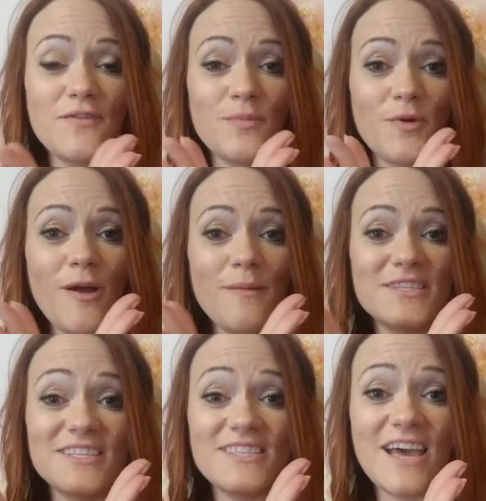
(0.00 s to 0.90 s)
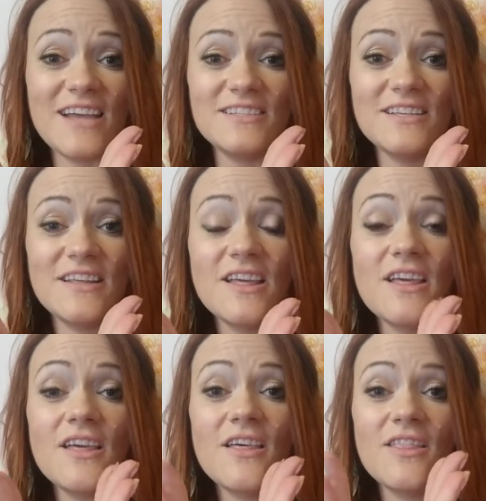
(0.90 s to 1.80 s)
of the promises that
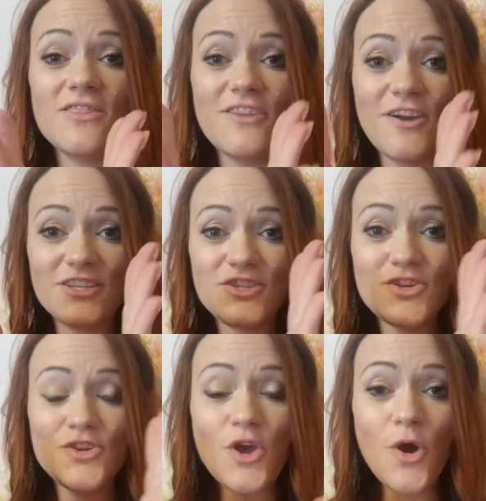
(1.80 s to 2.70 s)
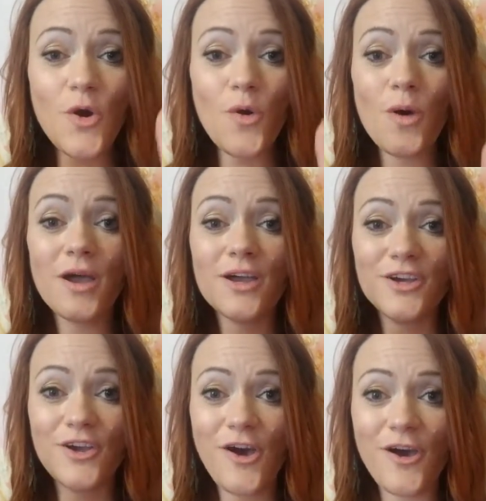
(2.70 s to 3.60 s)
there is no
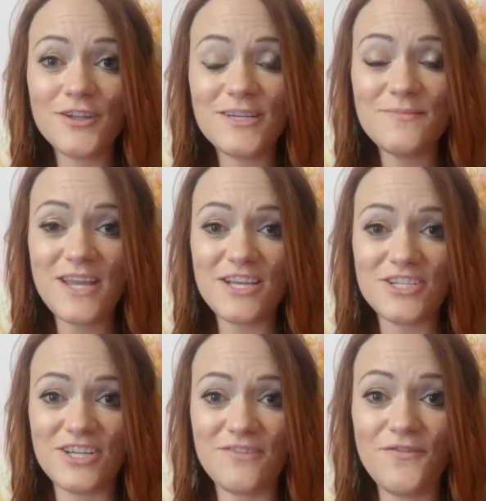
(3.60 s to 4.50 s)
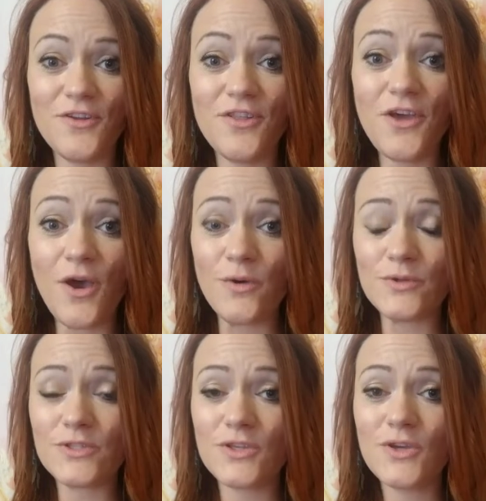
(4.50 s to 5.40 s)
condemnation for
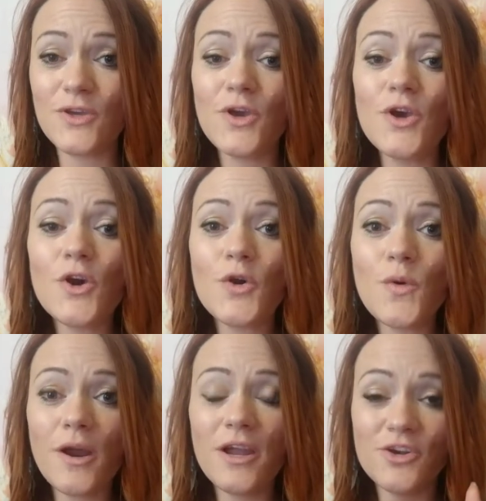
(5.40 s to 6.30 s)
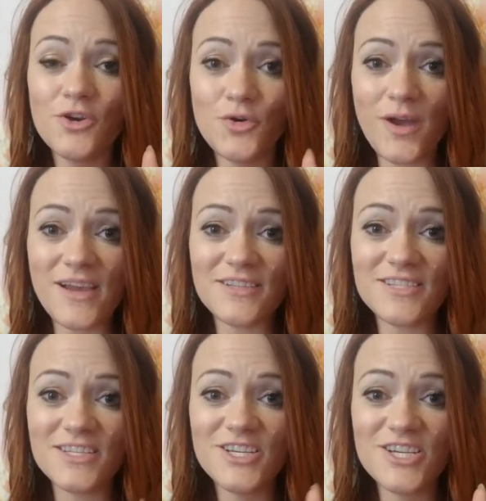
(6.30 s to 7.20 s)
those who are in
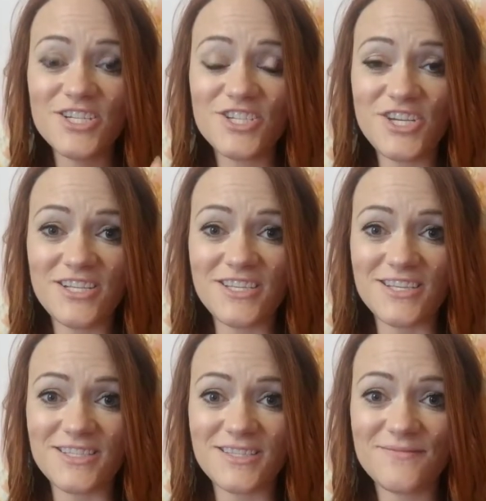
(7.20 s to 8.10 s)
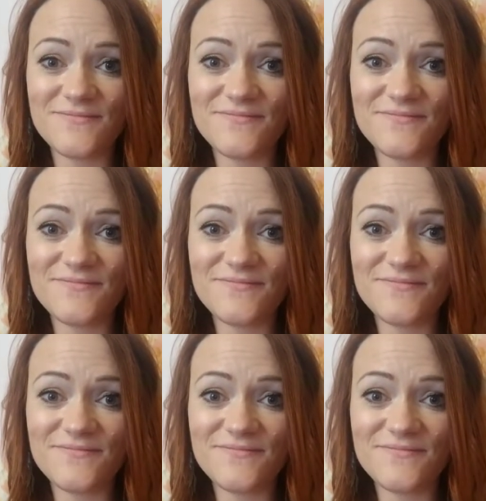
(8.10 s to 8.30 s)
Christ Jesus.